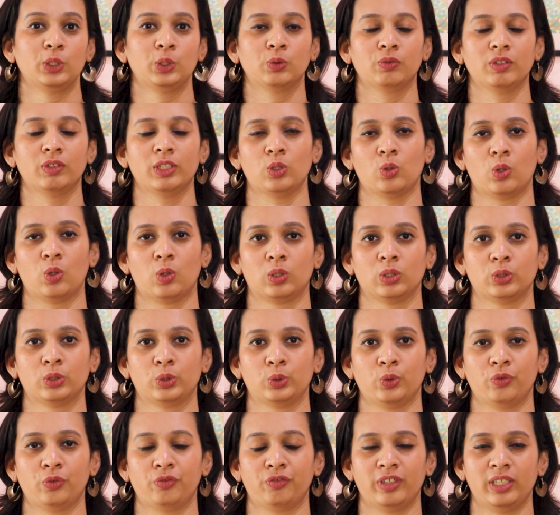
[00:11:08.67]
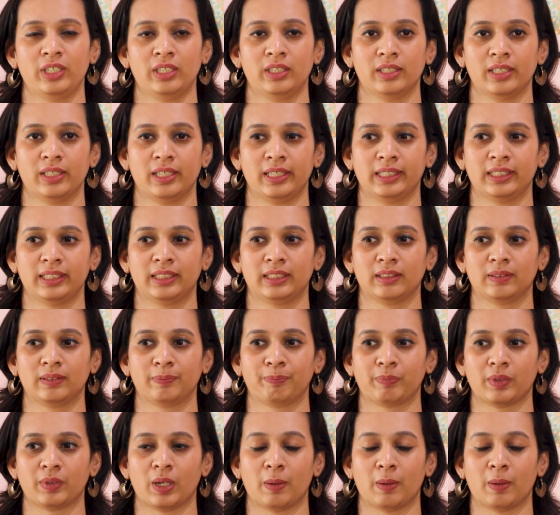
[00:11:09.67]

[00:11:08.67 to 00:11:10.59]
You will also feel like